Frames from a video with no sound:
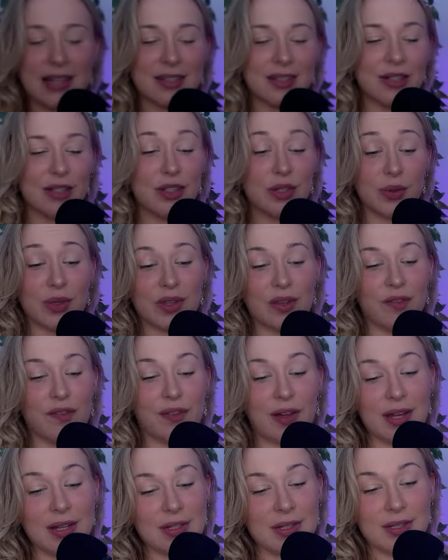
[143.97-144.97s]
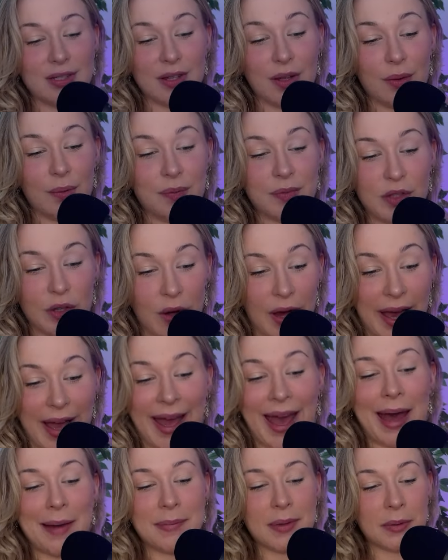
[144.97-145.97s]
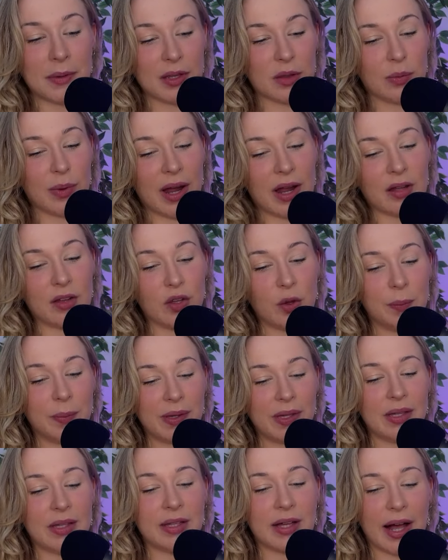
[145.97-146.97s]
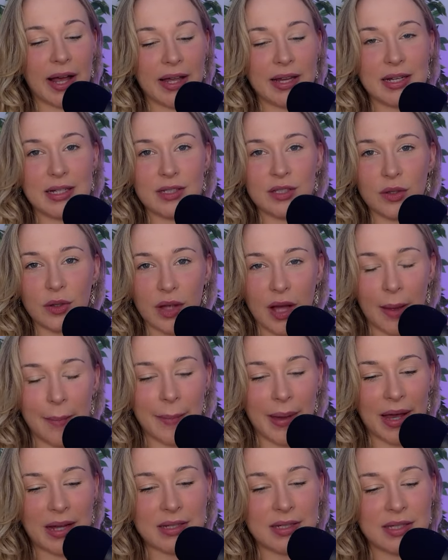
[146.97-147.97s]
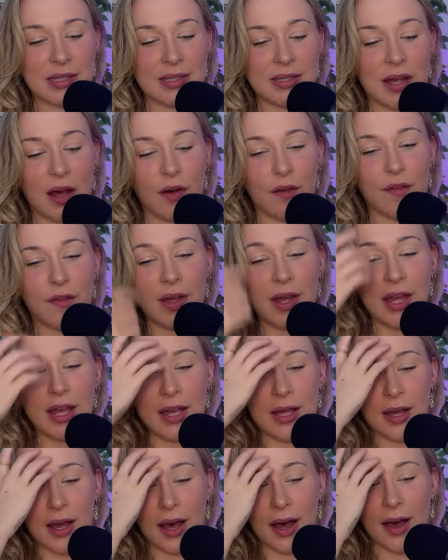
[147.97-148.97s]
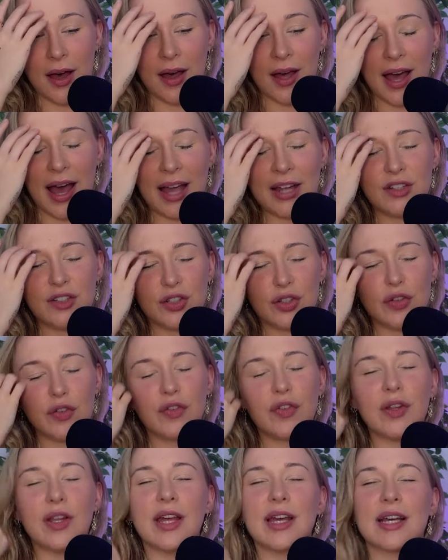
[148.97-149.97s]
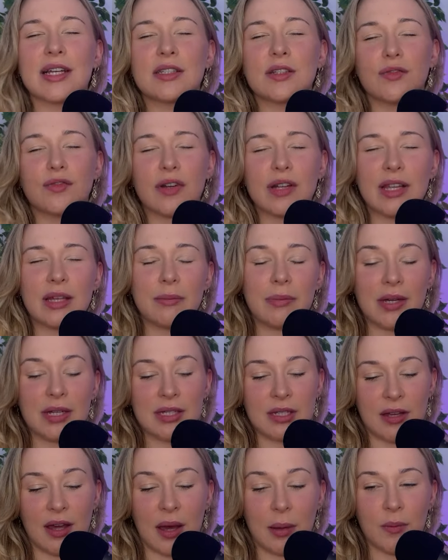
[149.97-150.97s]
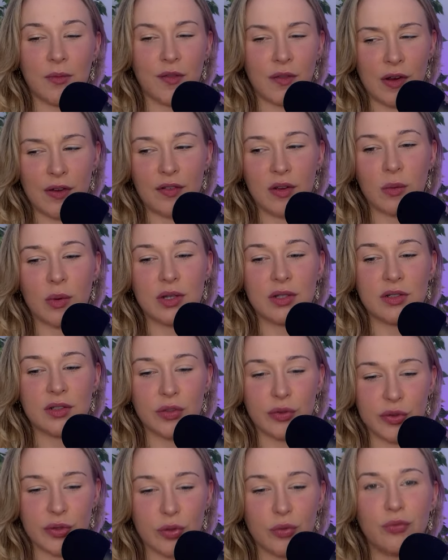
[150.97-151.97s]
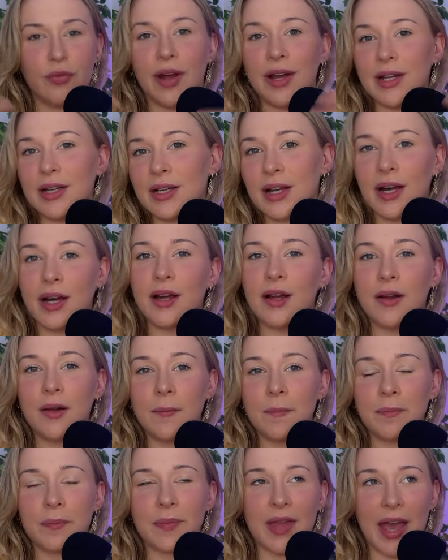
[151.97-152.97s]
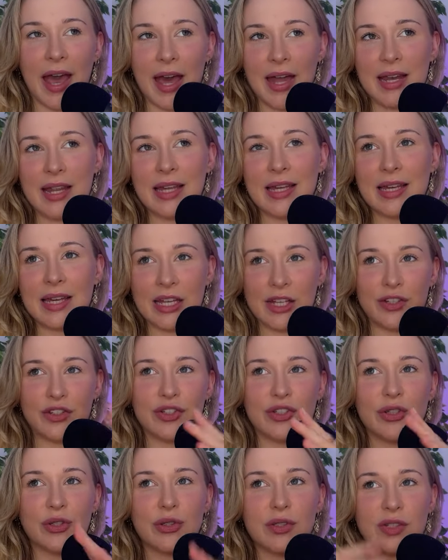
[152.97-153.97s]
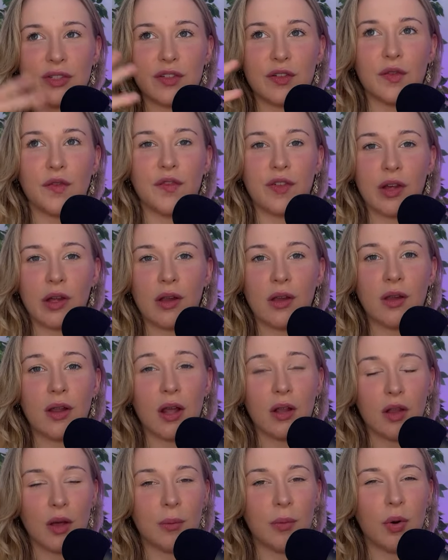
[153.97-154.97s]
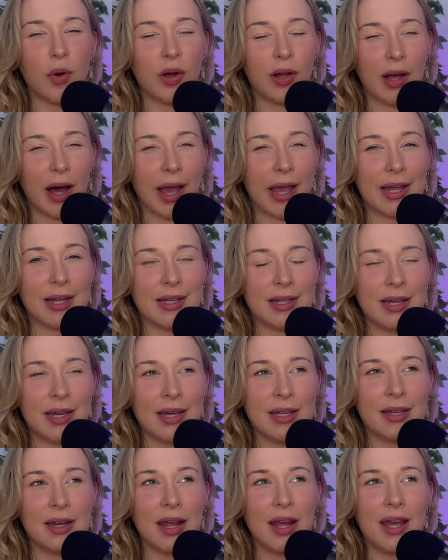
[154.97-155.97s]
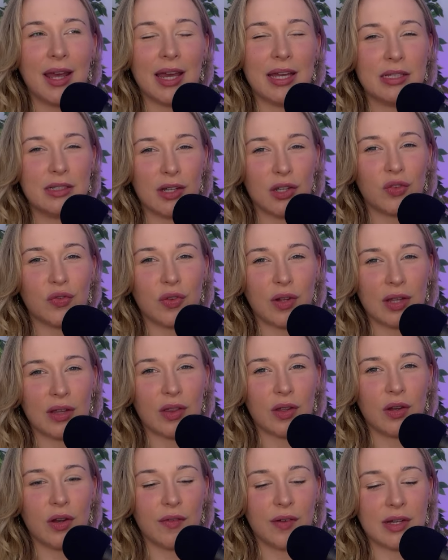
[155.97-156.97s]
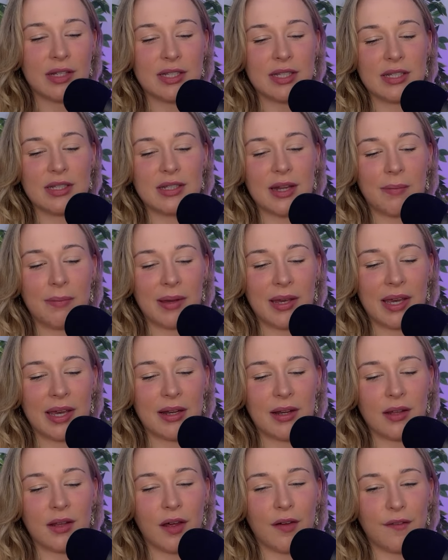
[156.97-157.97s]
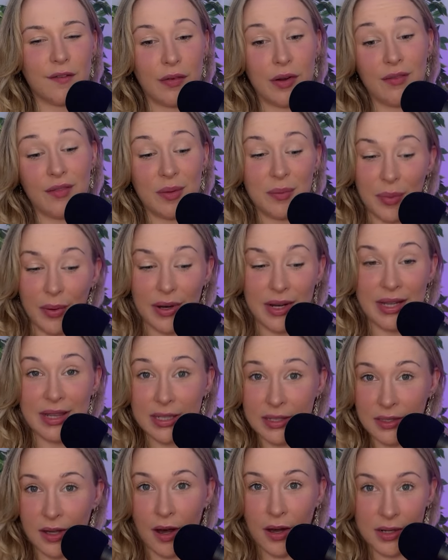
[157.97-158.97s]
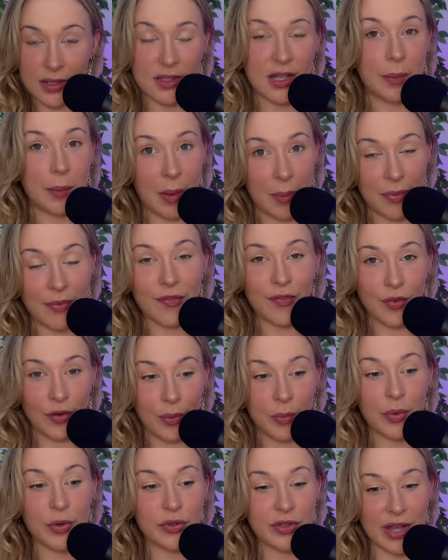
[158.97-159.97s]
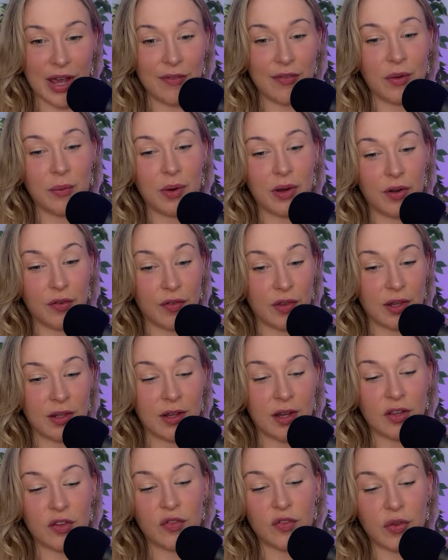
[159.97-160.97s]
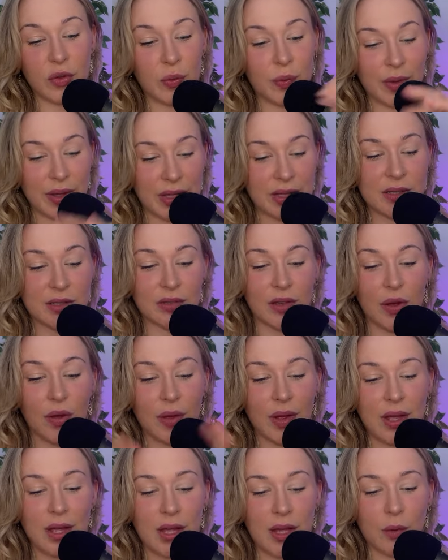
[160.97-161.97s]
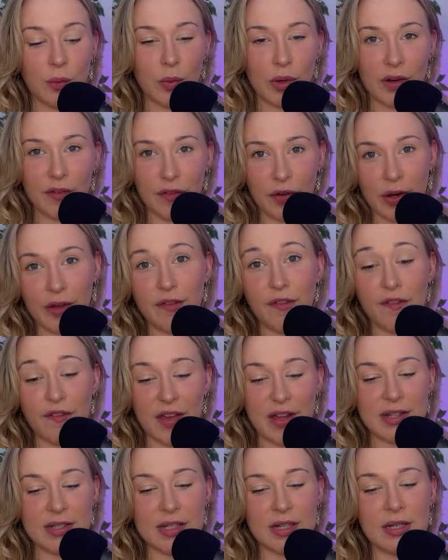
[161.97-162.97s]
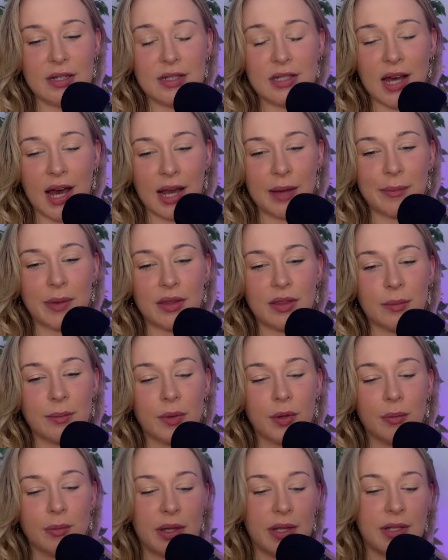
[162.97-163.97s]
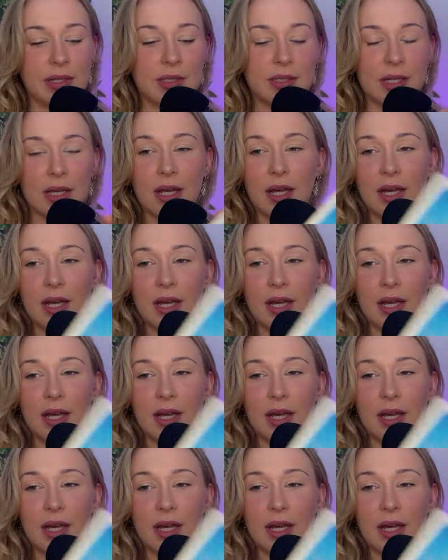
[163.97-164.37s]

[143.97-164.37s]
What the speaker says: it's to do with the Fates. So you're happy with where you're being guided. So come back to self. I do feel like it's a really big time for everyone to surrender any issues and to feel a lot more guided. It does feel like the universe is stepping in a lot for everybody. This card has come up for almost everyone over the last few weeks. So we're in a very fated time at the moment.